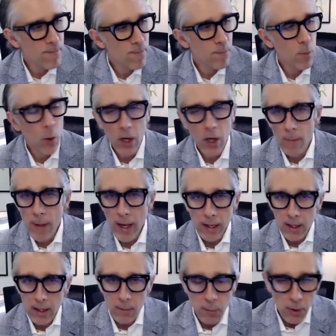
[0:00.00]
point I'll make,
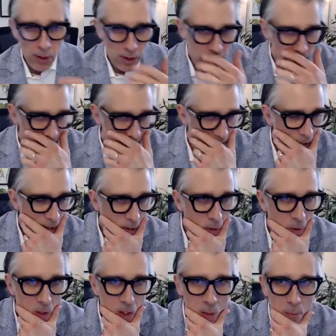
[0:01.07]
and then Bernardo, I'll let
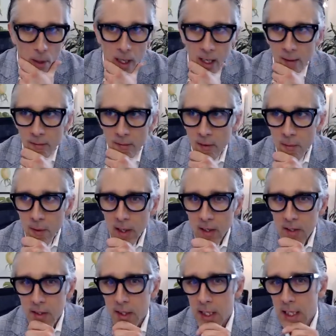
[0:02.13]
you pick up from this,